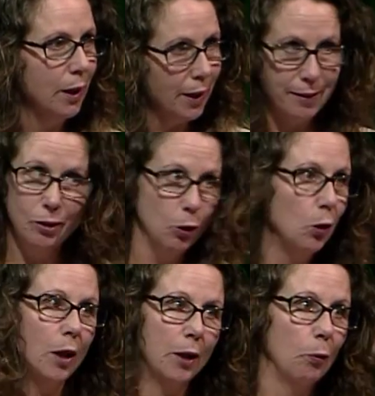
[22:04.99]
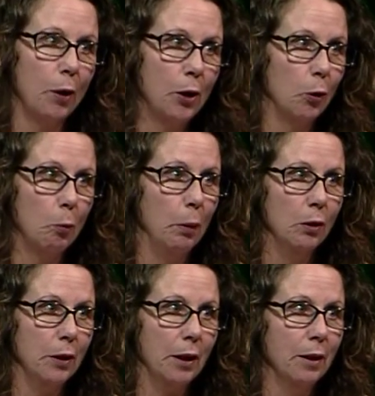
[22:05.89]
It didn't look like a regular
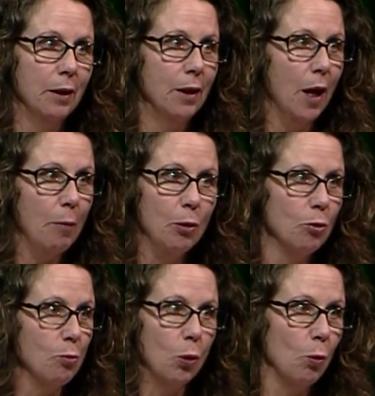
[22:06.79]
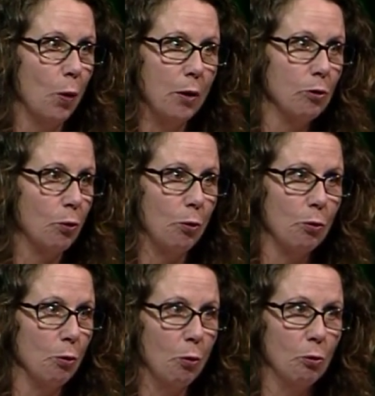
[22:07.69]
building. I mean, there's more wires going
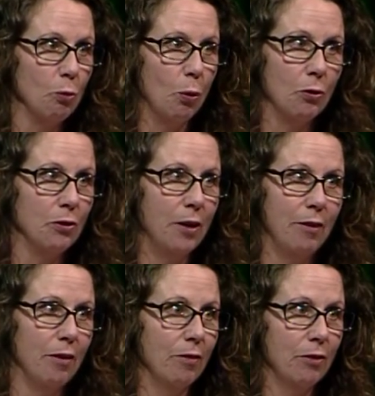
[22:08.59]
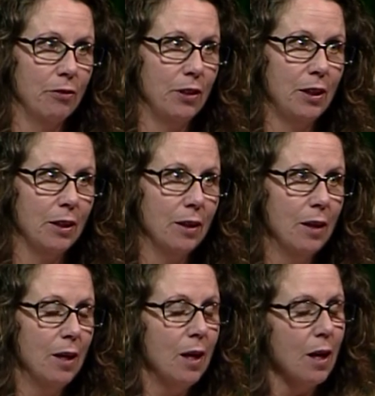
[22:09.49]
through those walls than I've ever seen.
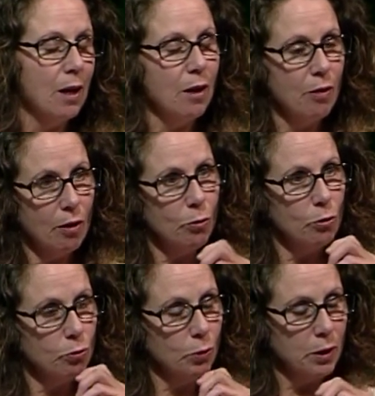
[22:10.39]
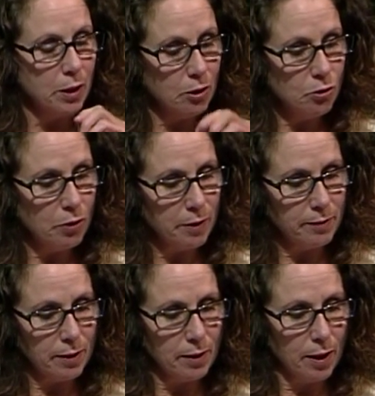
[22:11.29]
And I thought it was really
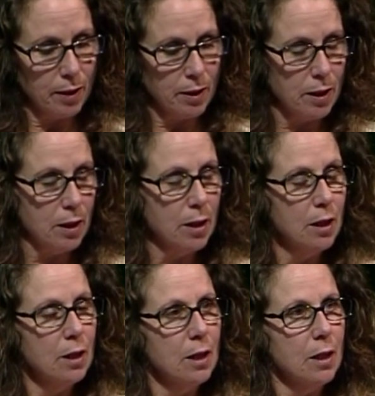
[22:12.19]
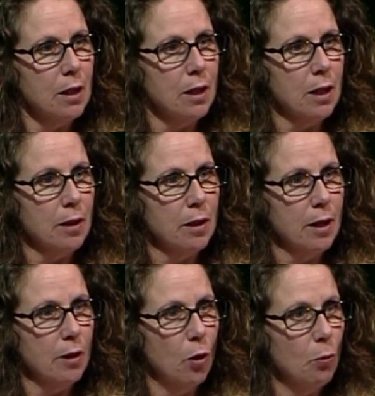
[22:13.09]
interesting that
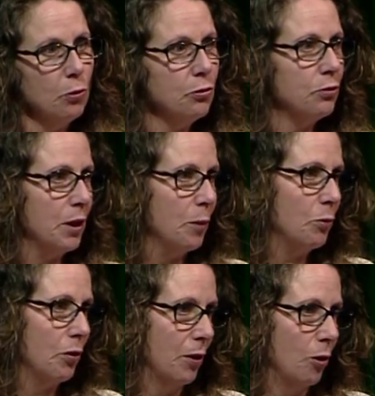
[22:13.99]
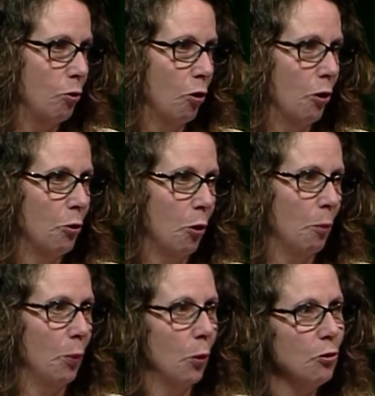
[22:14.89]
it almost seems like the John Hart
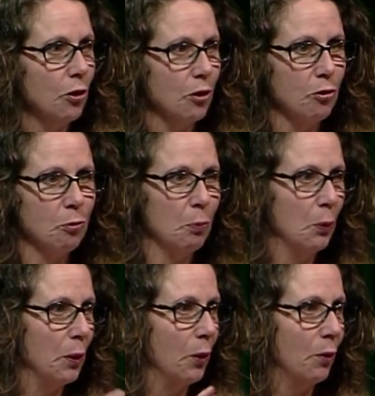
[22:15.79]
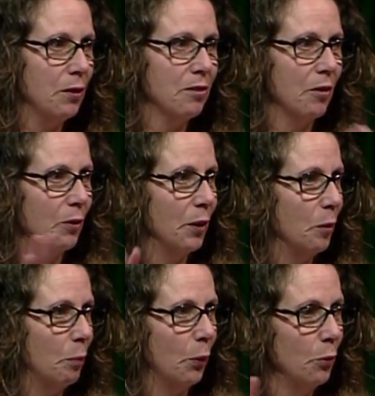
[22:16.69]
project is spurring all these other little
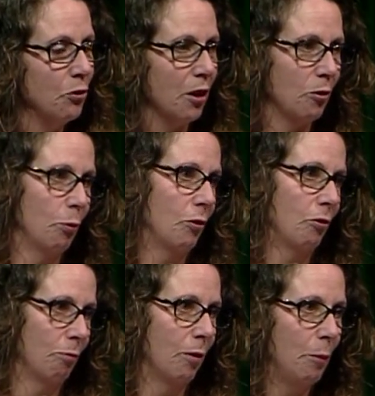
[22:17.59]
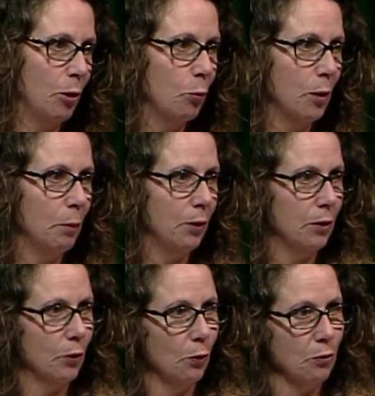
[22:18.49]
projects, which, I mean, $20 million
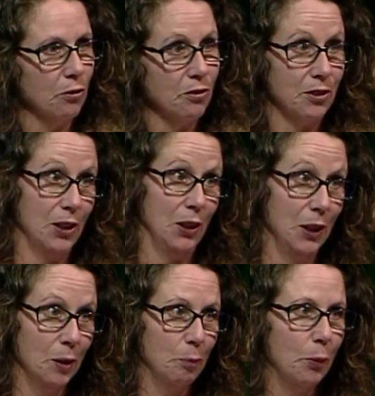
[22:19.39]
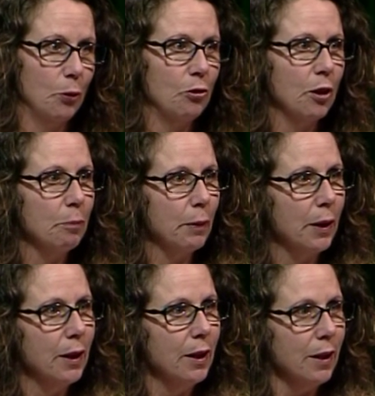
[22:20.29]
isn't a little project, but
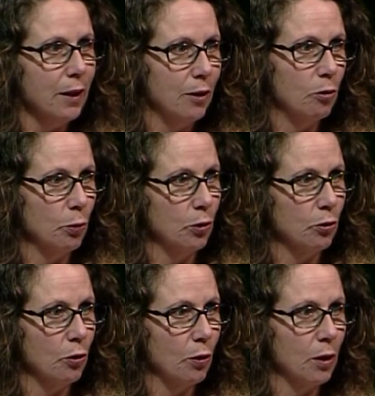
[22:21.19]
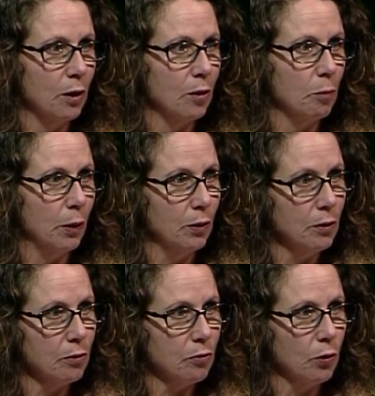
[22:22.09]
it is when you're talking in the
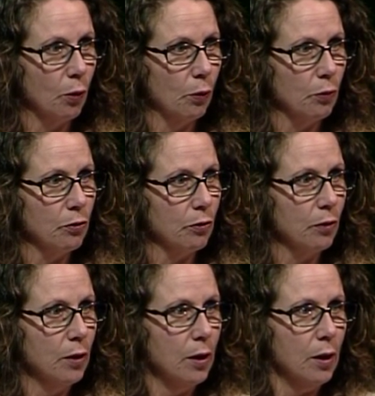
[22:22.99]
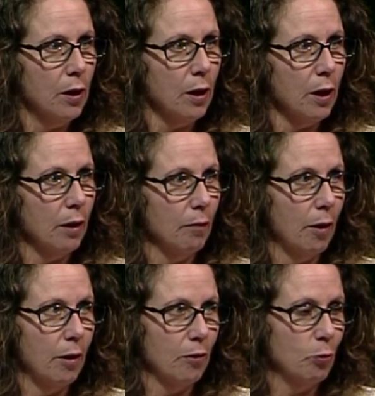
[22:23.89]
billions of dollars. And I
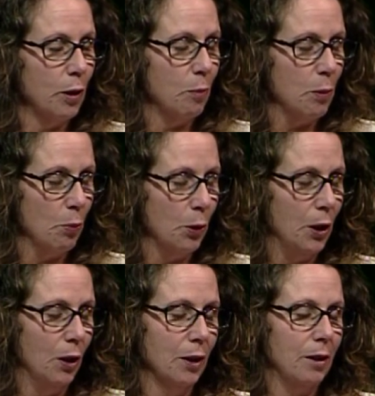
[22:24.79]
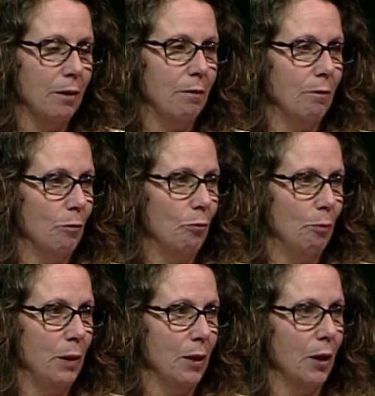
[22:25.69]
guess we can be pretty lucky
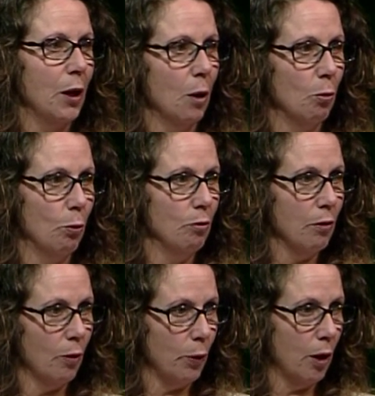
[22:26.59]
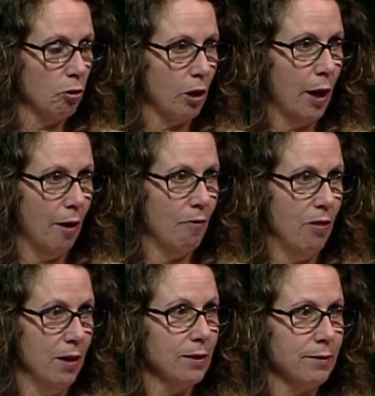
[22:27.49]
being in Campbell River that we actually have
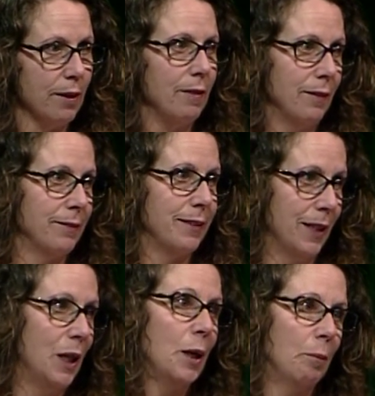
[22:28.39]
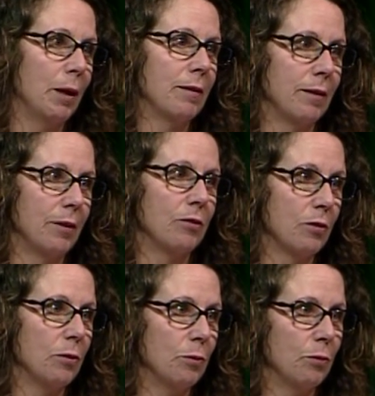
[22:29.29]
this at this time, because it gives us
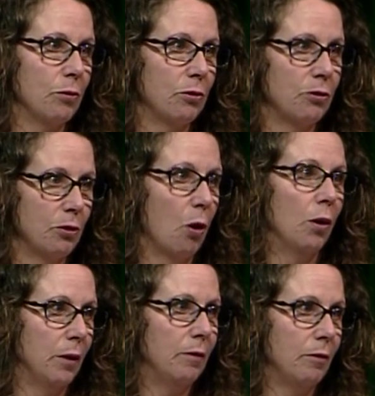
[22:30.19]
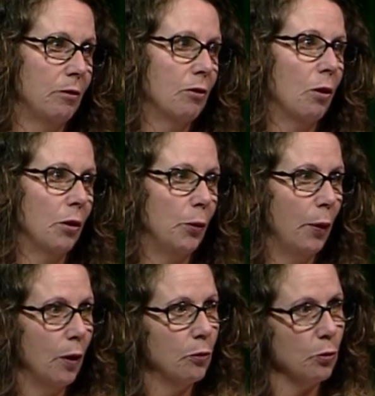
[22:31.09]
some solid
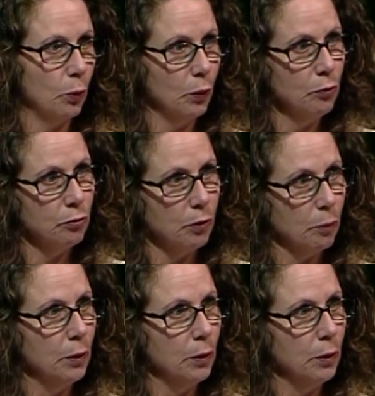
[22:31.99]
ground to work from.